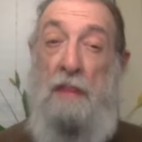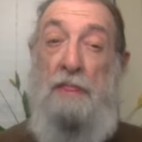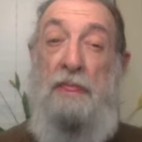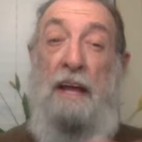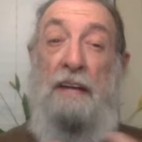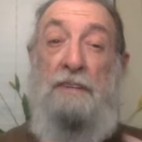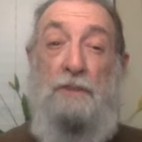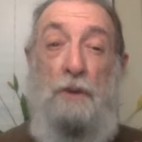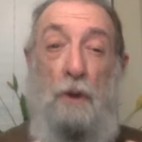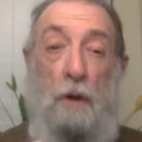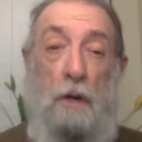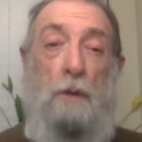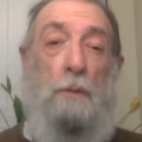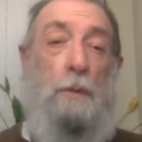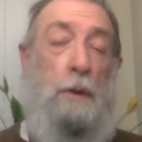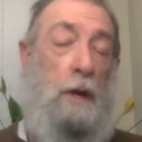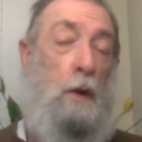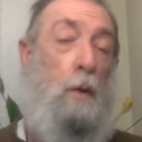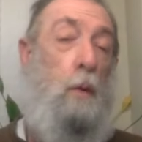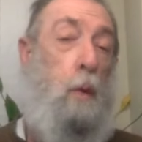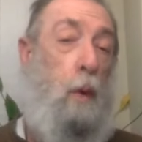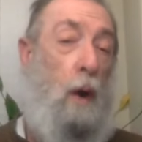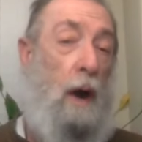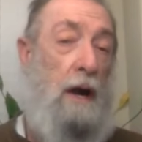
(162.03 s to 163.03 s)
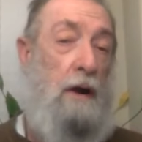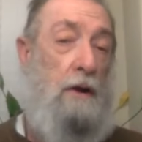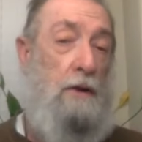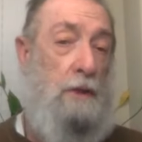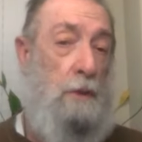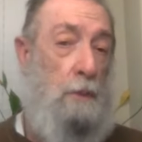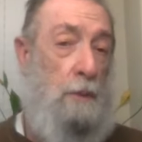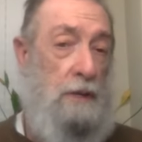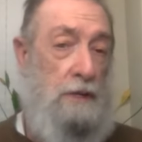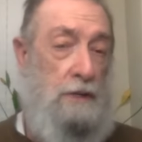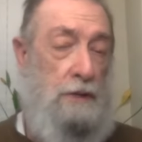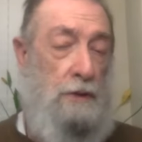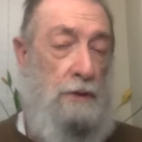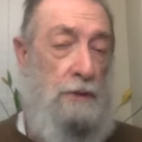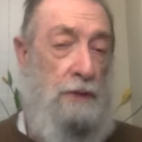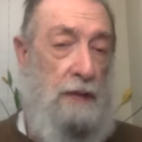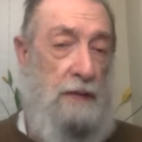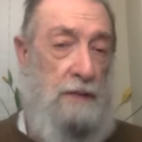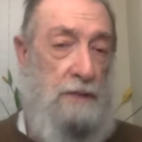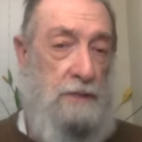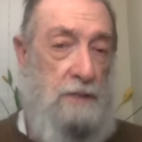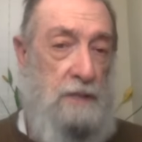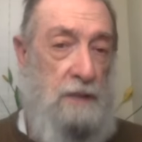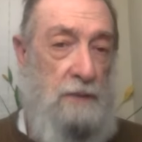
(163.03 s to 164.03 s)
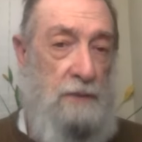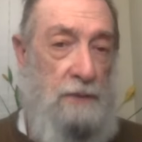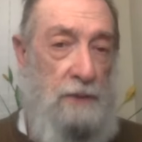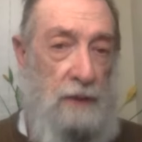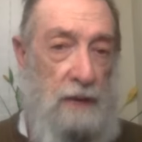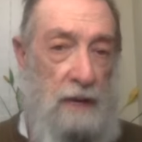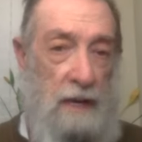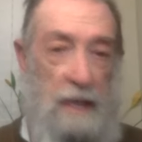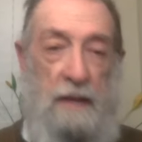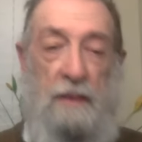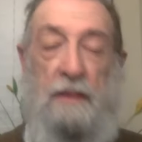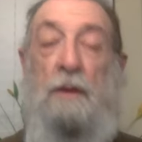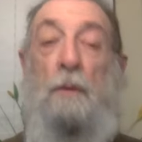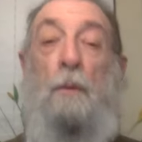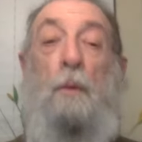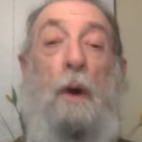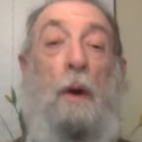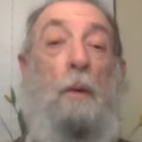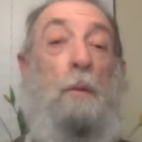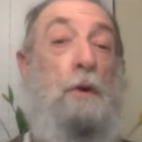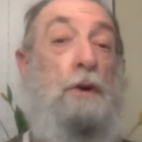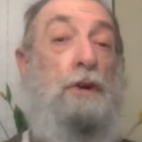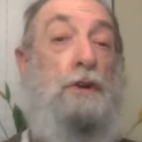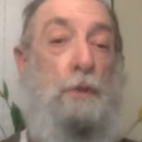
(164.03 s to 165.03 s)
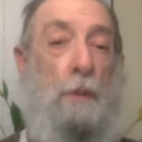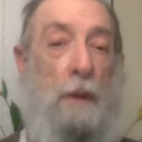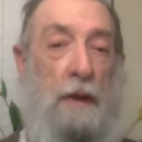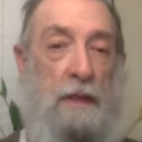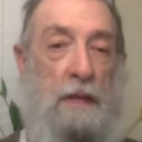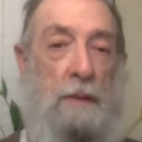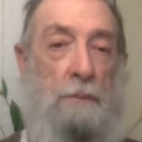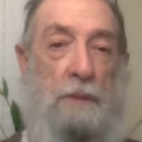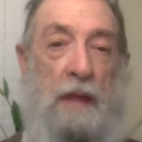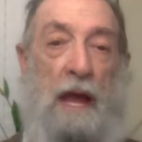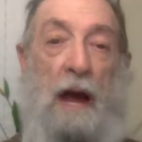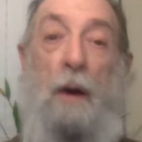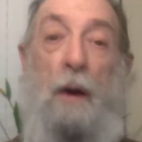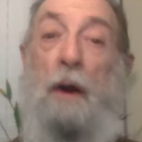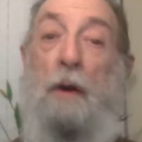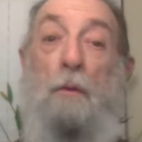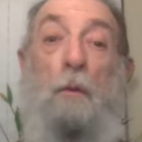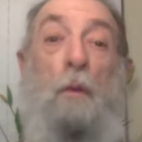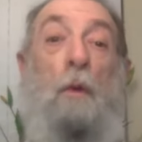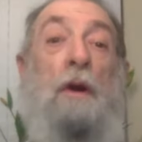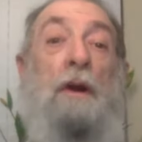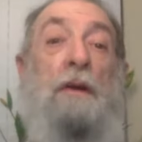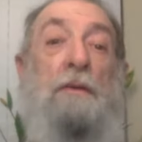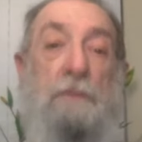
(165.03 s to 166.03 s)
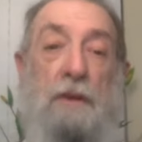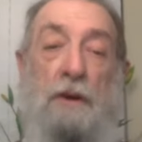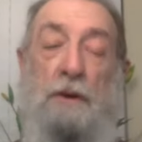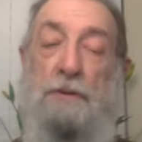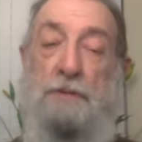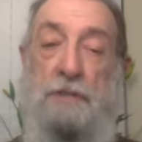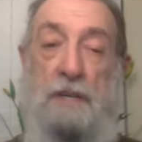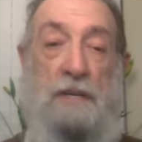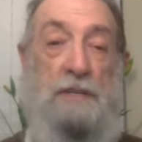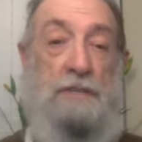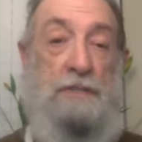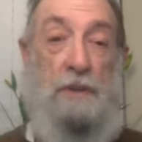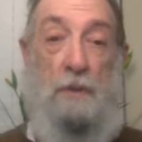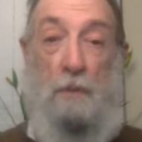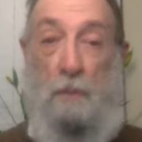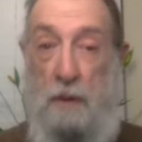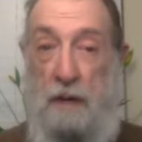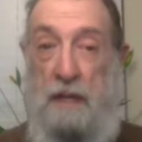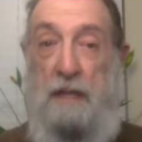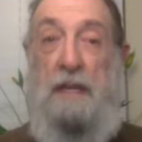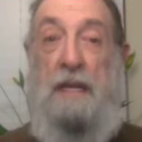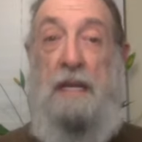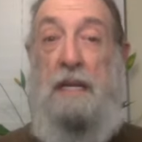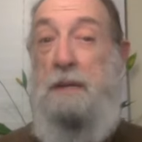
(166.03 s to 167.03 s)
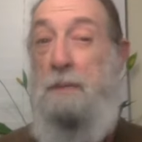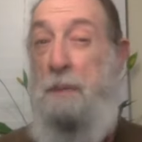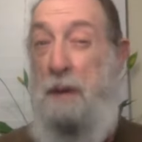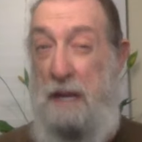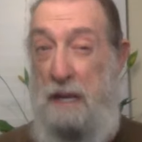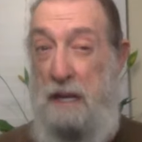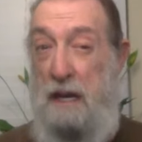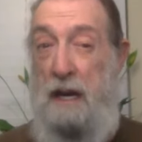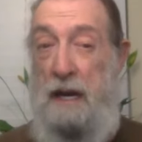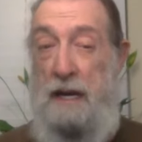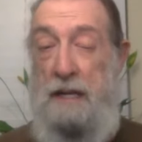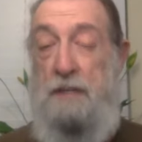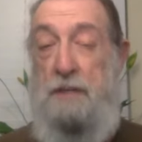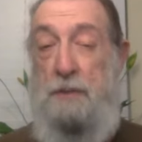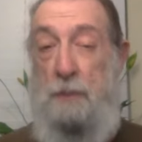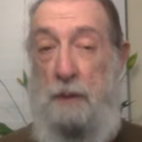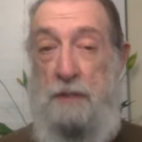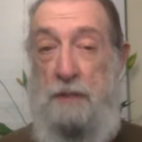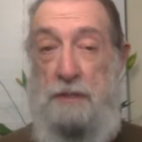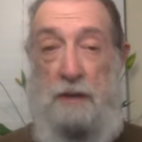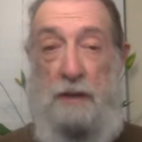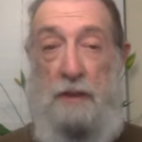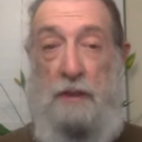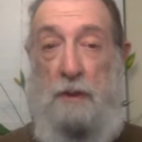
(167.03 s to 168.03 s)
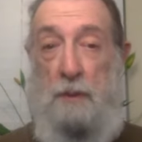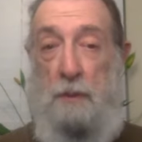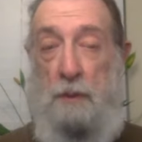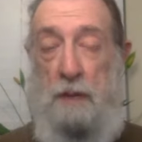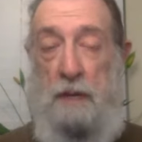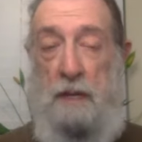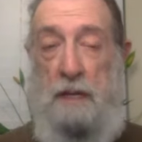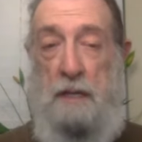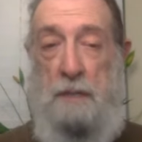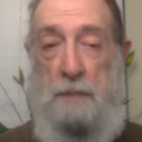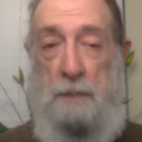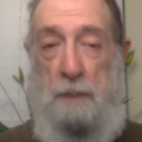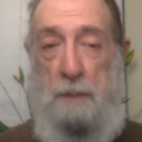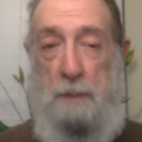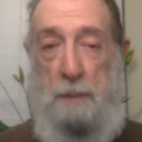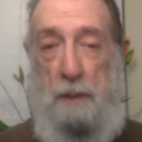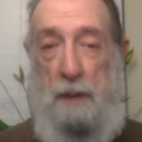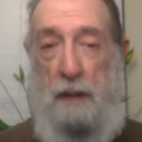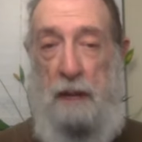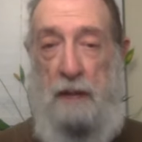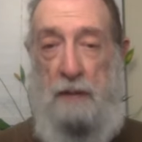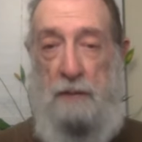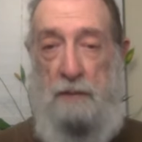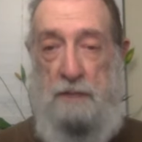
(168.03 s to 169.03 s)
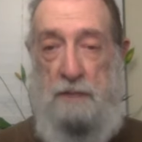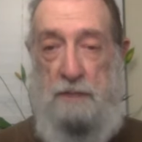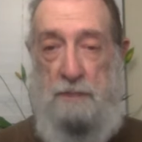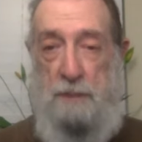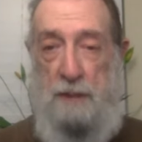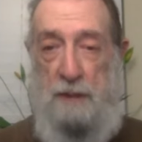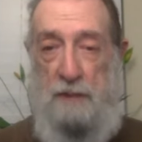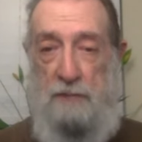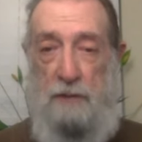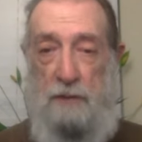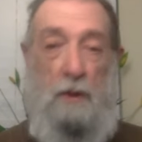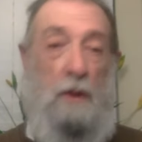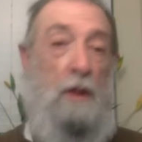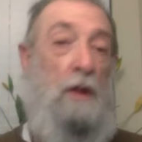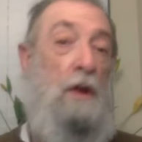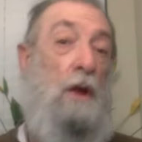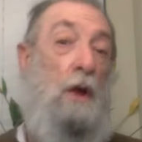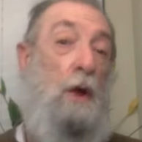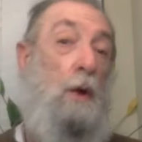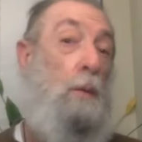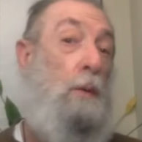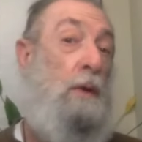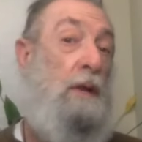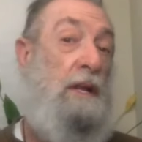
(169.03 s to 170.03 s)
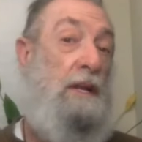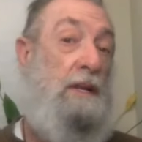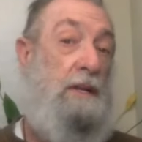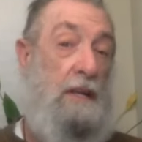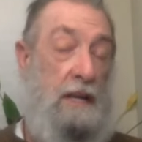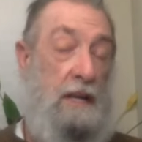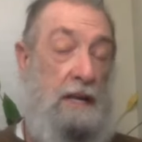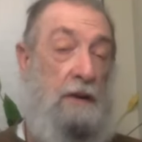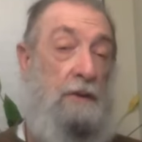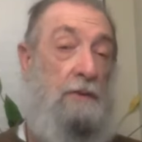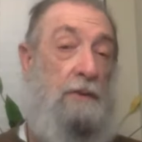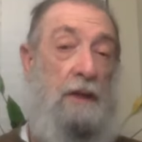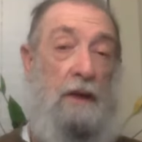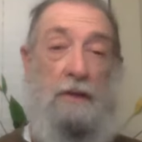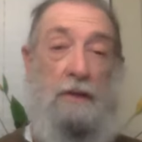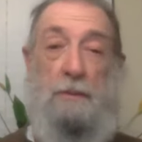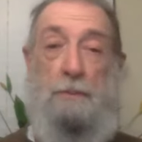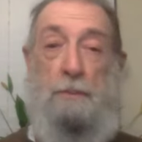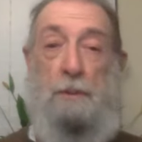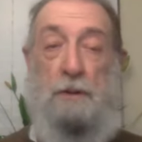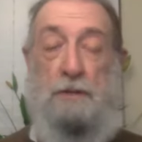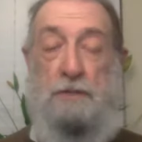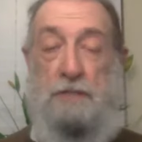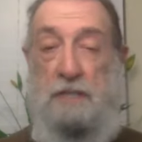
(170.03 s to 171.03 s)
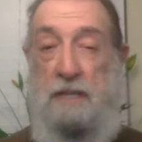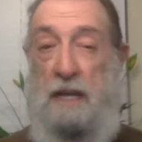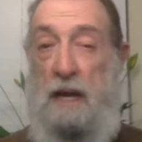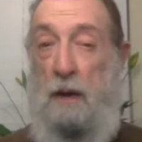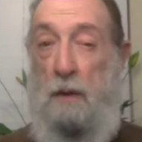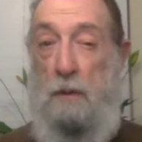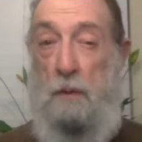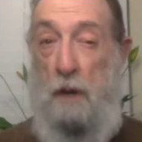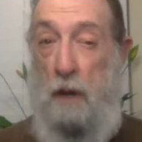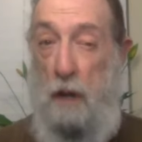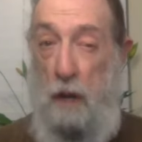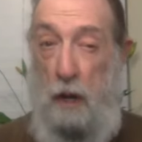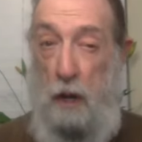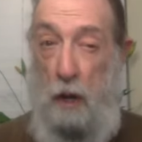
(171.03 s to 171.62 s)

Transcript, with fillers: That's going to require that we do things differently than what we're doing them now. And one of those is that we need to be kind to each other. We need to be polite and respectful. We need to hear the other person out.